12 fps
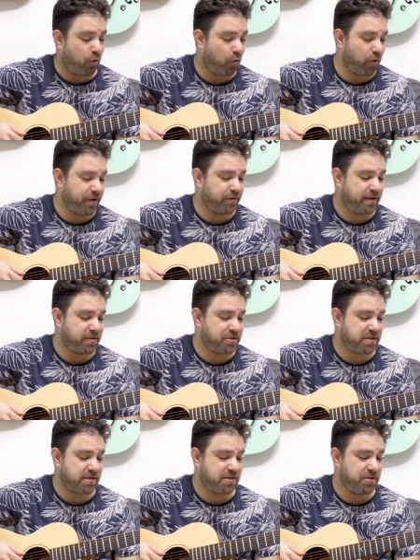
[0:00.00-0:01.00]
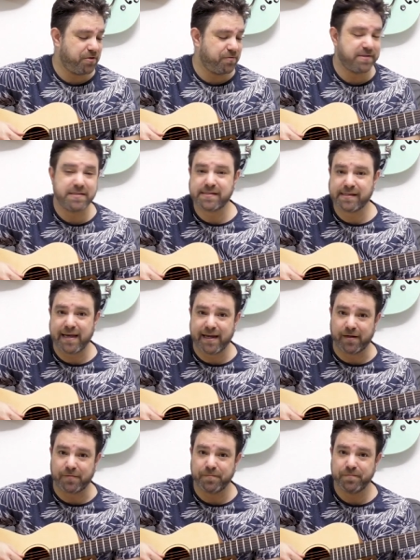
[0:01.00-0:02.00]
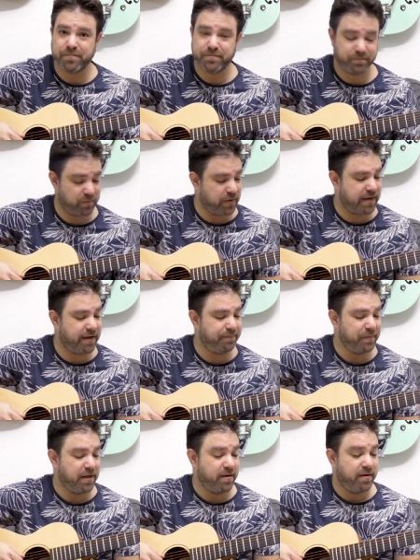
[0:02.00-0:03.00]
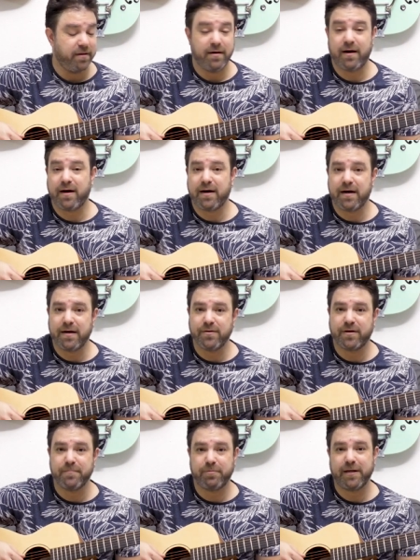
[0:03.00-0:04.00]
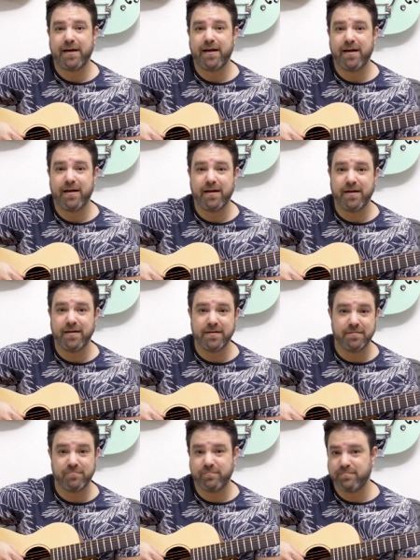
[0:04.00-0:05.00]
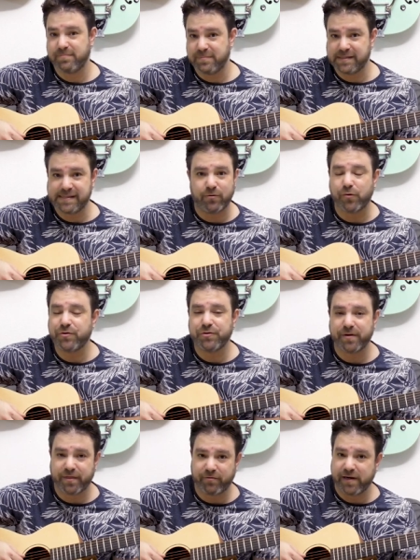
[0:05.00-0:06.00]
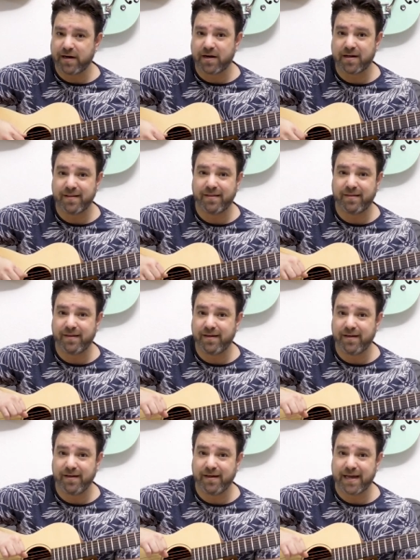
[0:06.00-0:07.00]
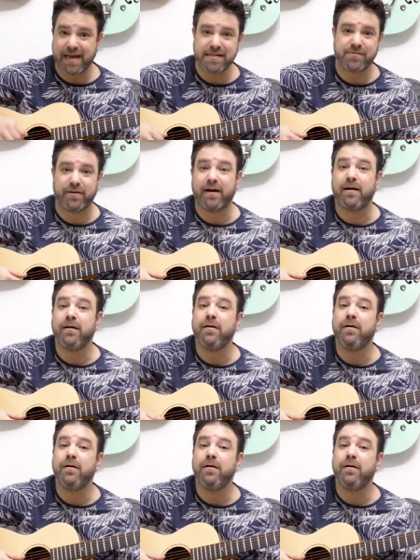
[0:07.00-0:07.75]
Or you can just use the scale. Okay? Uh, you can play 0, 2, and 3 on the A string.